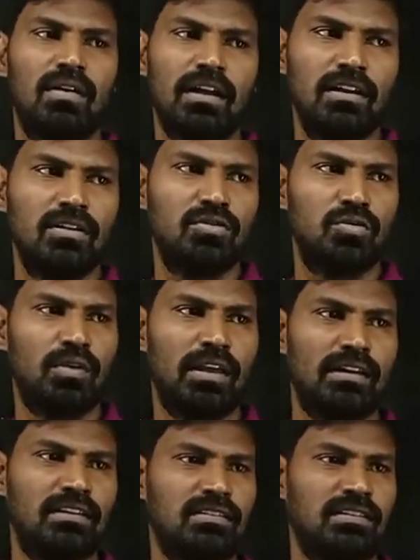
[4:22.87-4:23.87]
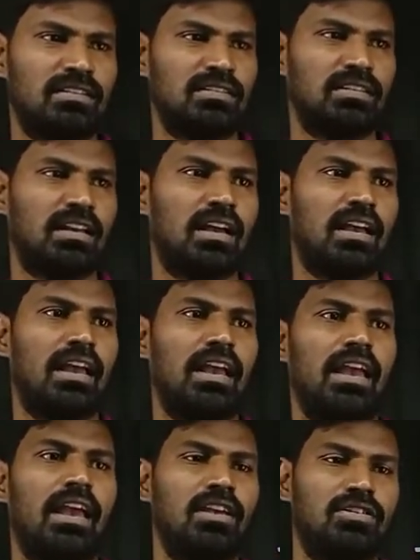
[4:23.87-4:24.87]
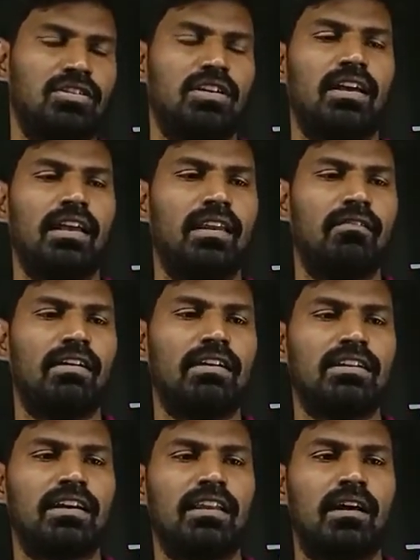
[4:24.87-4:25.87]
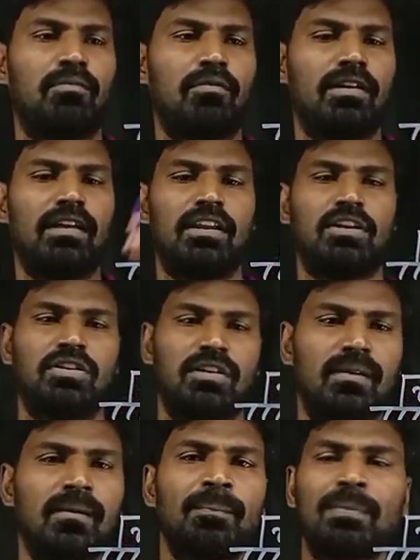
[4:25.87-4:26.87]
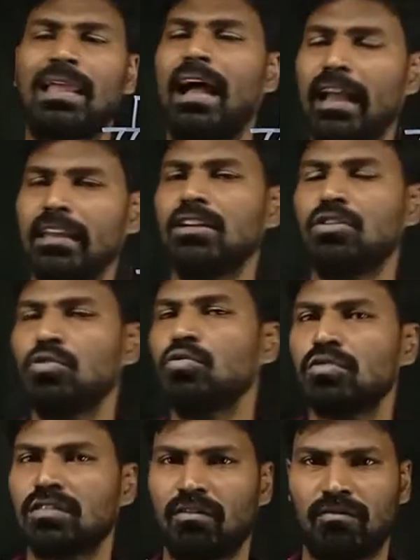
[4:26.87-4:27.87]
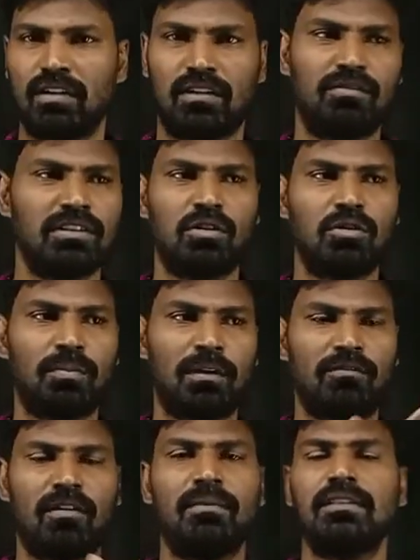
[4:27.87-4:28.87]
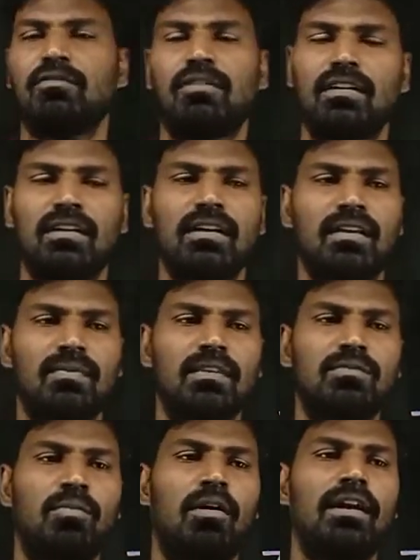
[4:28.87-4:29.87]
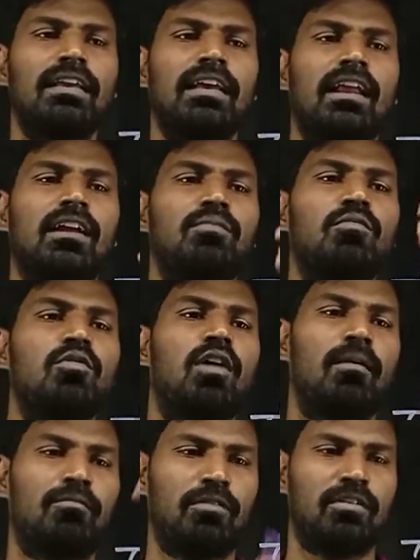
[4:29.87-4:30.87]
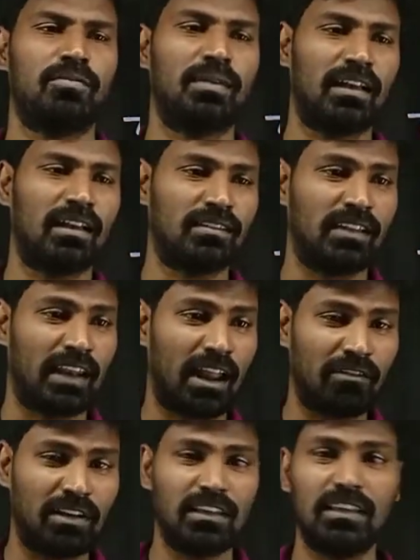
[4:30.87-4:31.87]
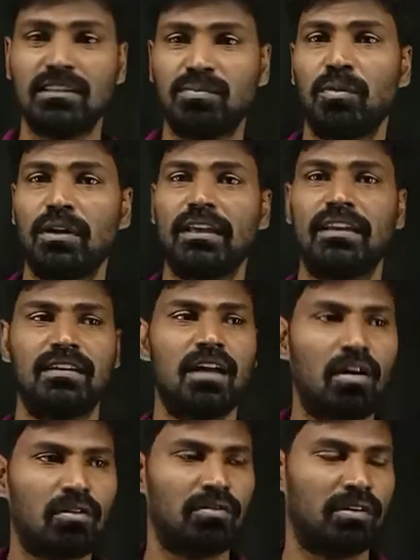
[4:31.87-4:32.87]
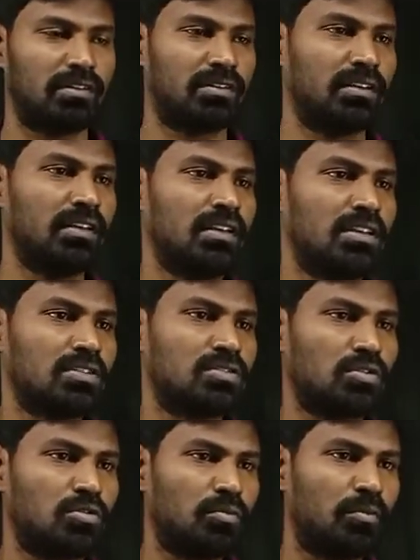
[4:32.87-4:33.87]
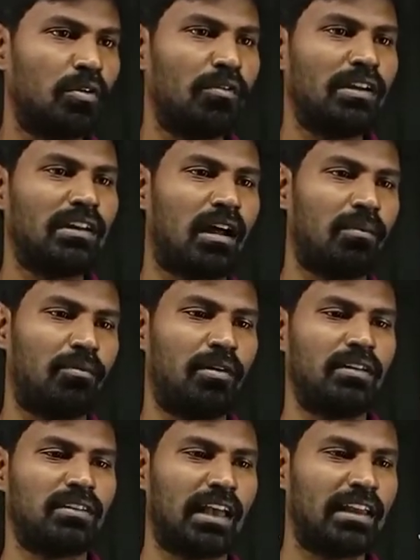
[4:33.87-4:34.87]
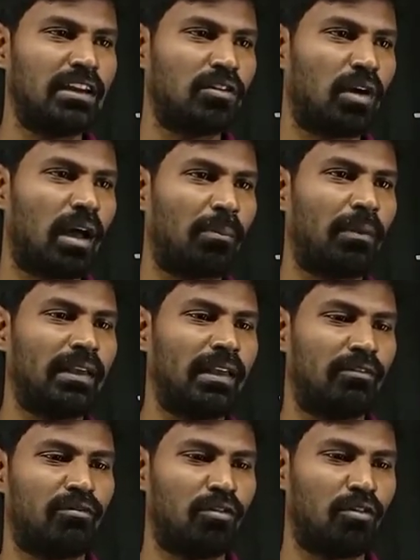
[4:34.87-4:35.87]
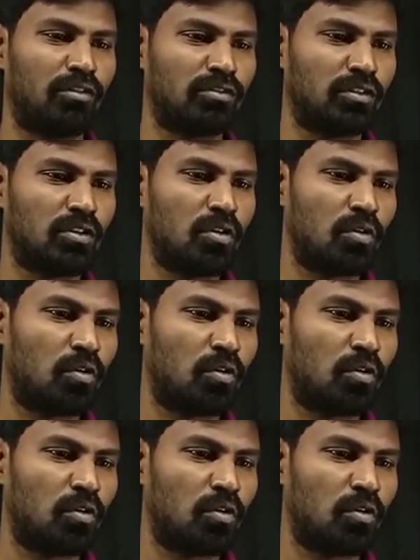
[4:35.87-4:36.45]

okay, to a distance h in vertically upward direction, I need to do some work. Without performing the work, this body cannot move upwards, because the gravity is pulling it downwards. So to move it upwards, I need to apply a force